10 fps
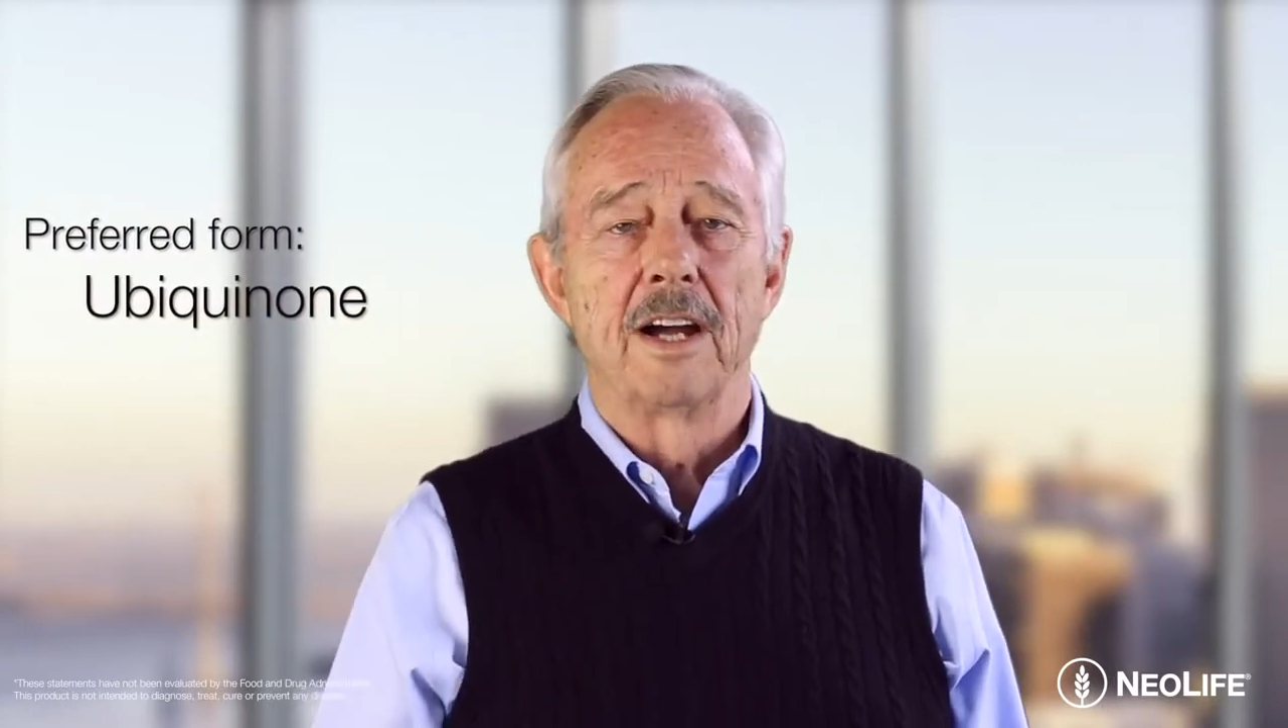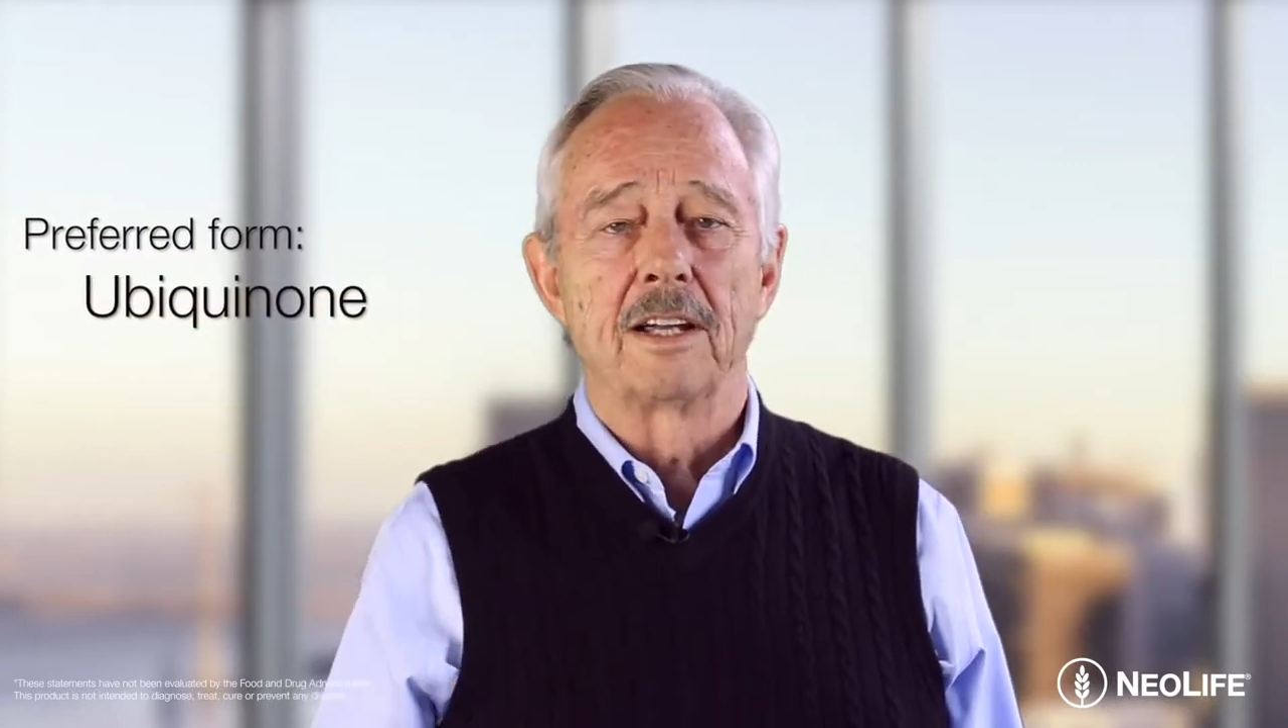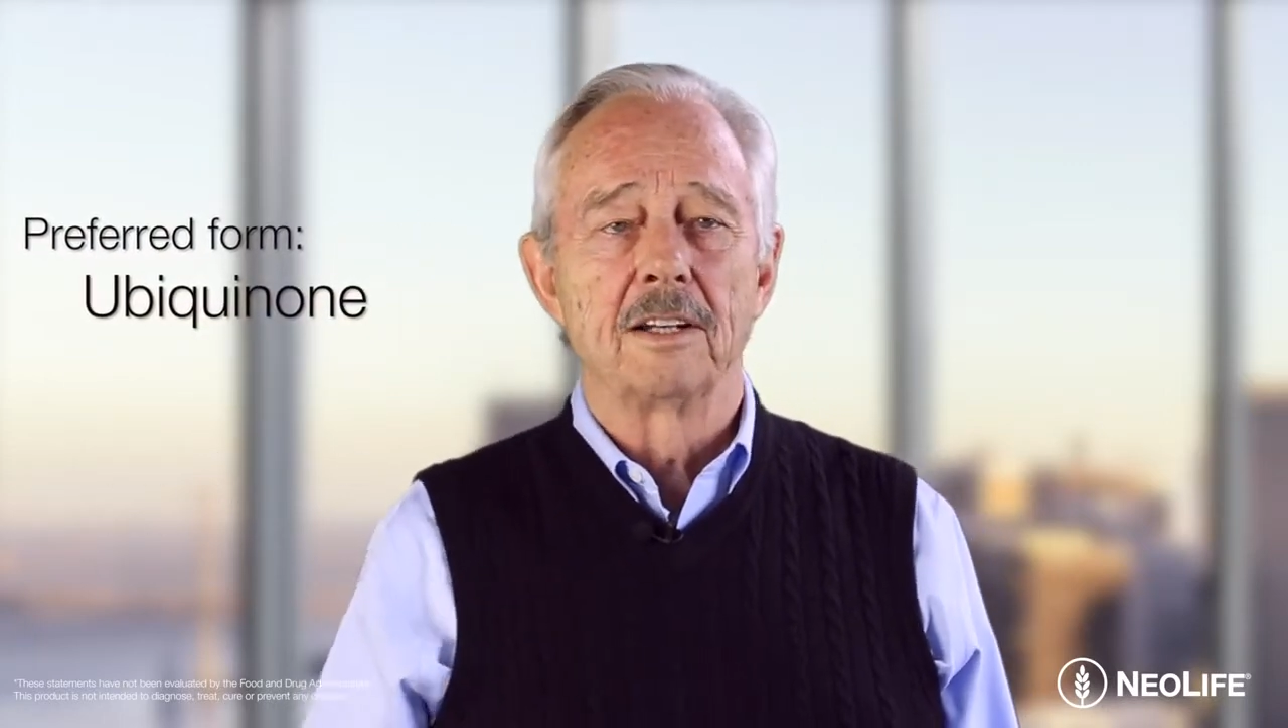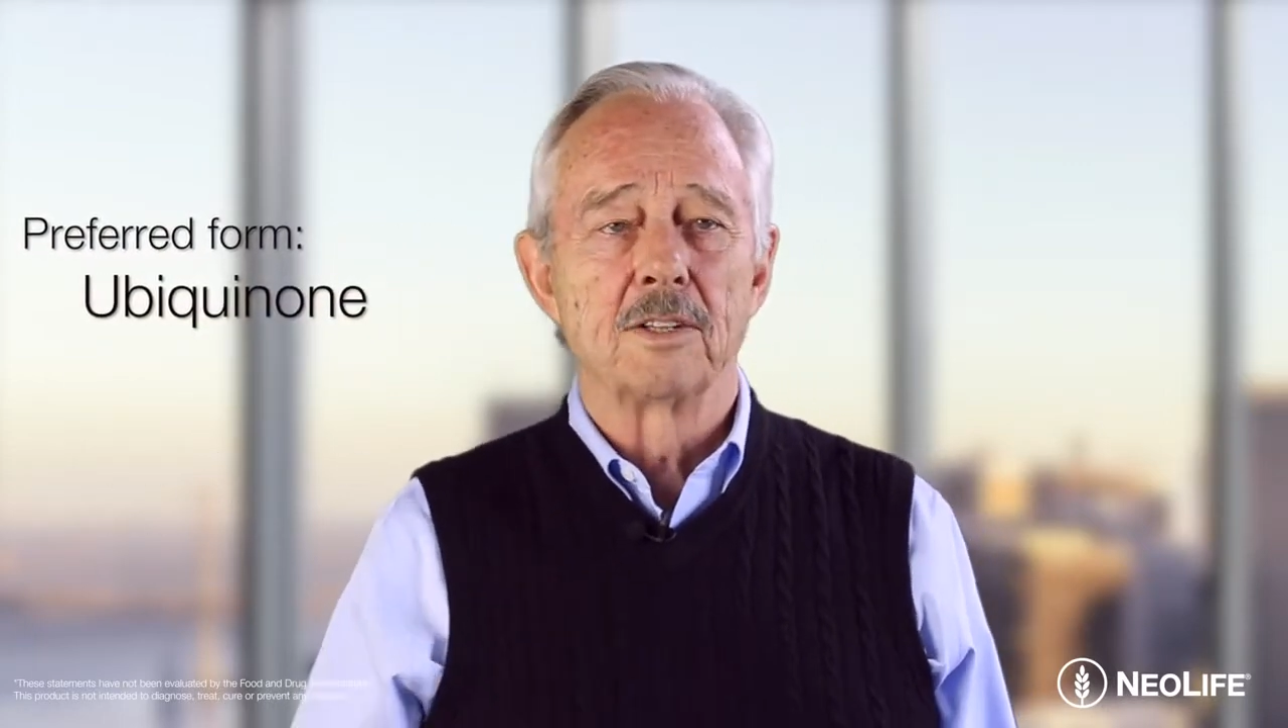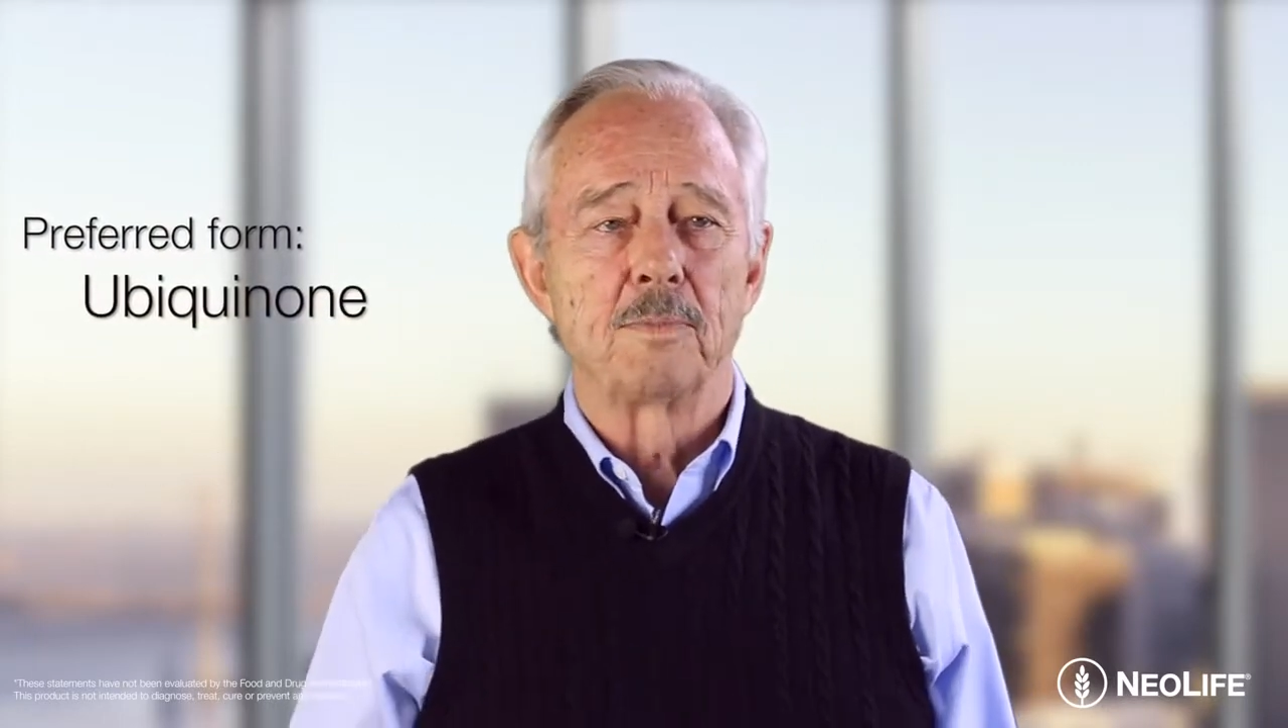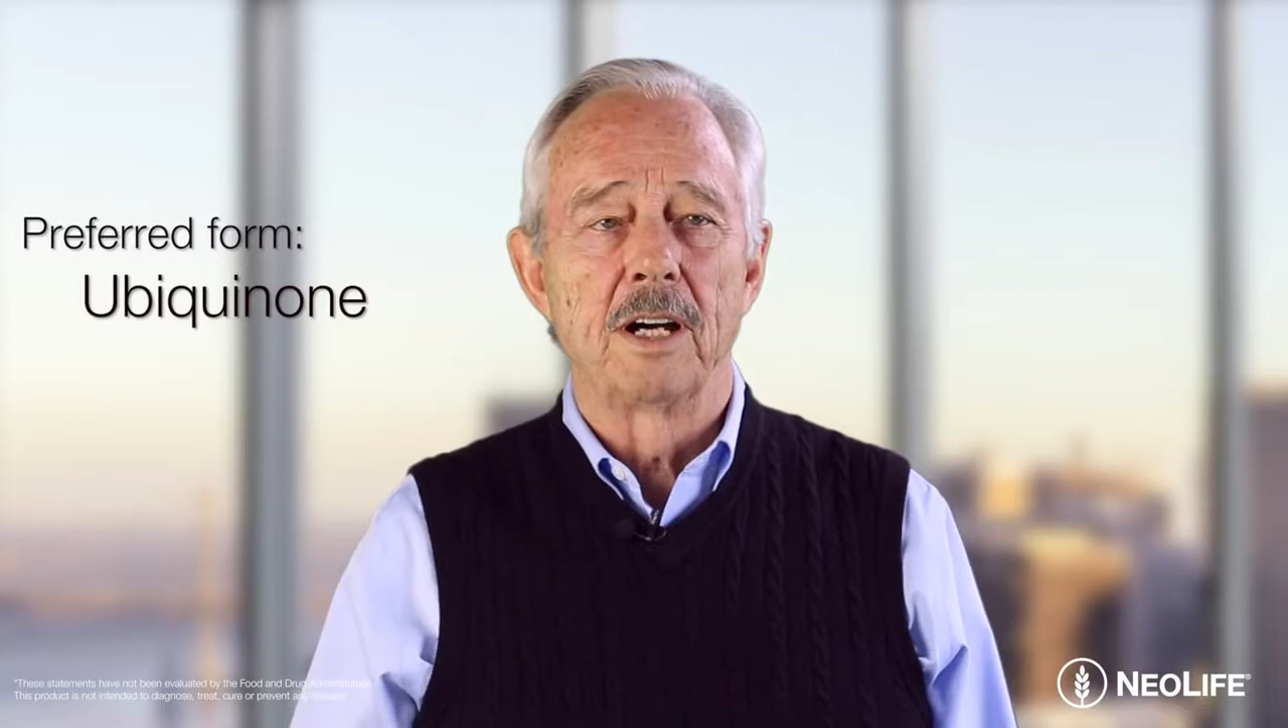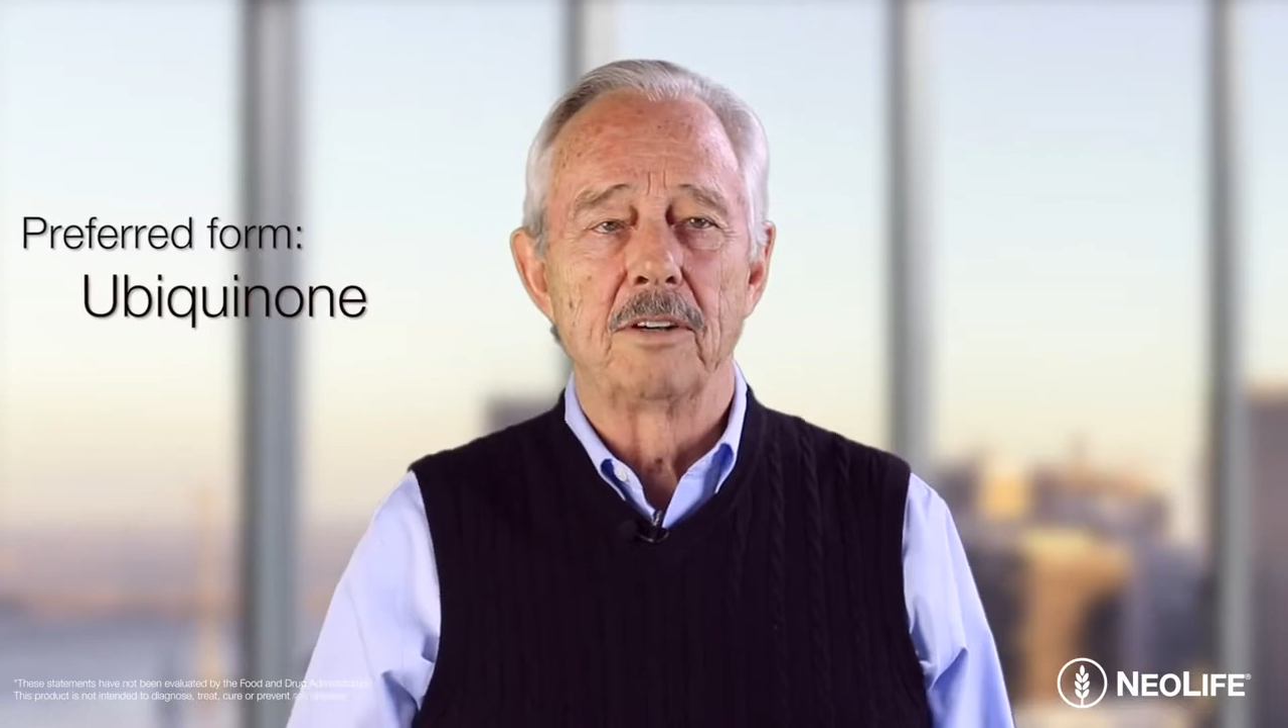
tract and its